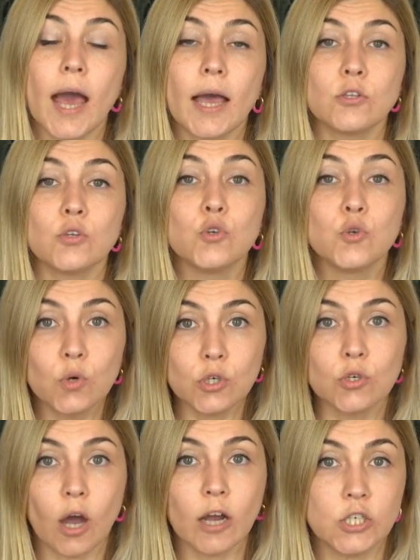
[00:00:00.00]
that your
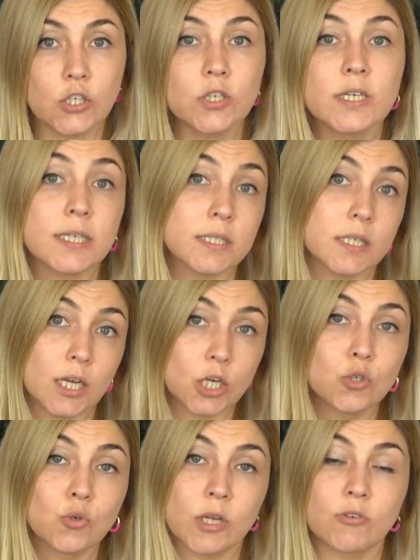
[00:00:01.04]
doctor is
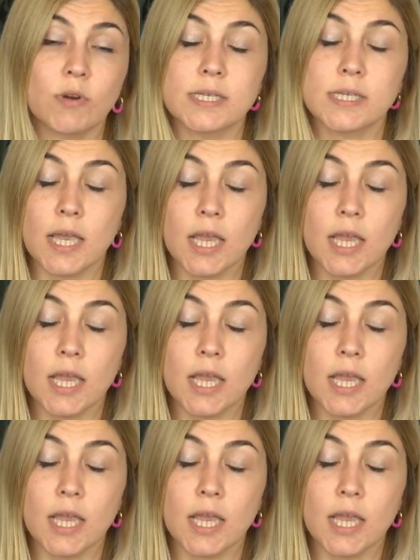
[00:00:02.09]
there to address